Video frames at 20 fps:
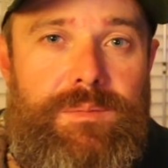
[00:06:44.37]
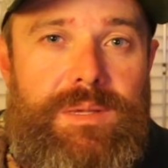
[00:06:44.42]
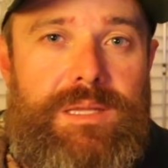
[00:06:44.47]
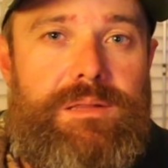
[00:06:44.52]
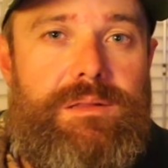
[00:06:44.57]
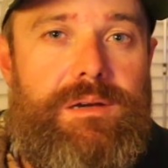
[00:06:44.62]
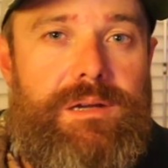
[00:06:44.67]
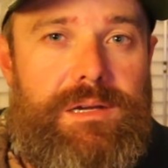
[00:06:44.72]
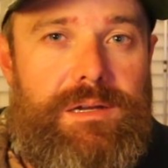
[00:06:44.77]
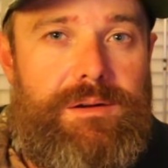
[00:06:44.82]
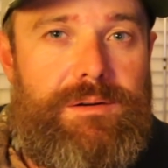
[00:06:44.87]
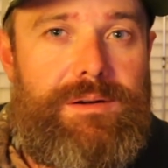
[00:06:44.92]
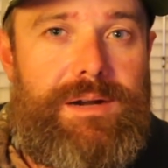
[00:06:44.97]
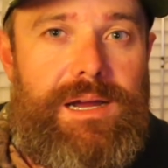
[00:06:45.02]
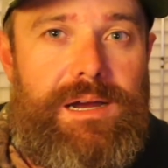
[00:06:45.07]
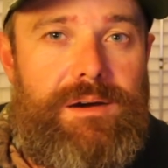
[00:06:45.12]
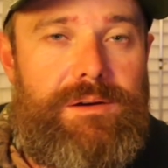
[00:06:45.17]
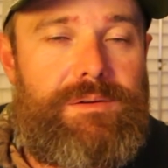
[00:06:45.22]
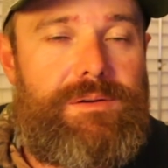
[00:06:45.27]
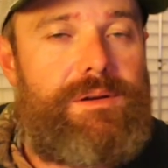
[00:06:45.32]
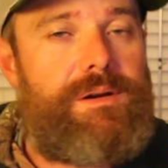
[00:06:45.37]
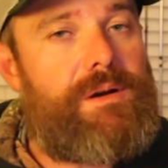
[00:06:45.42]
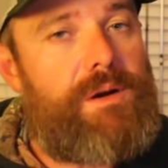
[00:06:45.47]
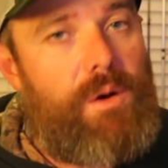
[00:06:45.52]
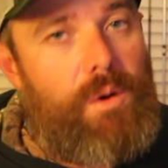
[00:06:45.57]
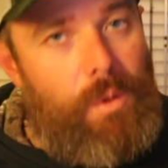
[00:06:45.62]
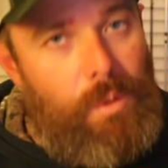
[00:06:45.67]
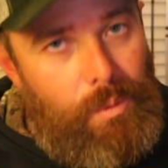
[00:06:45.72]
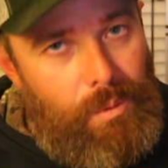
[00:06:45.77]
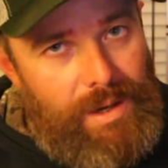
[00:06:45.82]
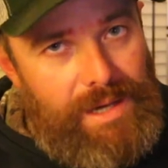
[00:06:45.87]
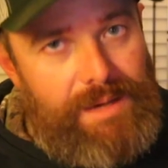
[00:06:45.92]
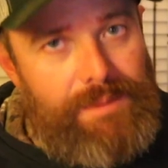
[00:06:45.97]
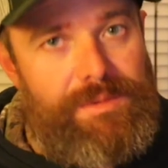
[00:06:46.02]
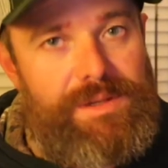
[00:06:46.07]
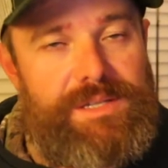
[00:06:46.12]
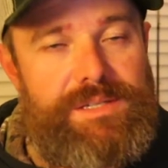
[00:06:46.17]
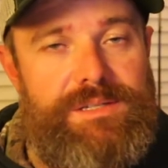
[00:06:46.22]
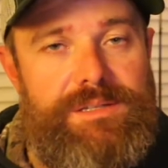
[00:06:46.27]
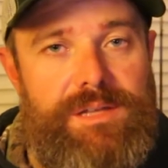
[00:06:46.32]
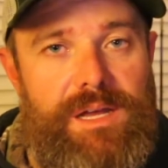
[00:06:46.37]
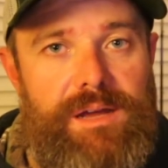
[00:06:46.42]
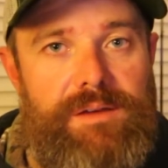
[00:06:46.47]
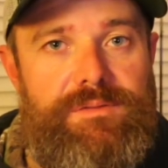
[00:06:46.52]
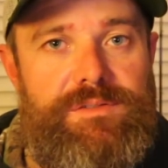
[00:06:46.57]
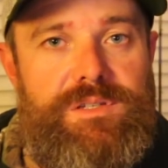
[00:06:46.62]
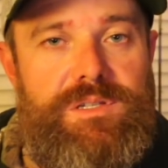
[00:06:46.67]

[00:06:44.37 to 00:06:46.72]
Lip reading: be lugging around quite a bit of stuff.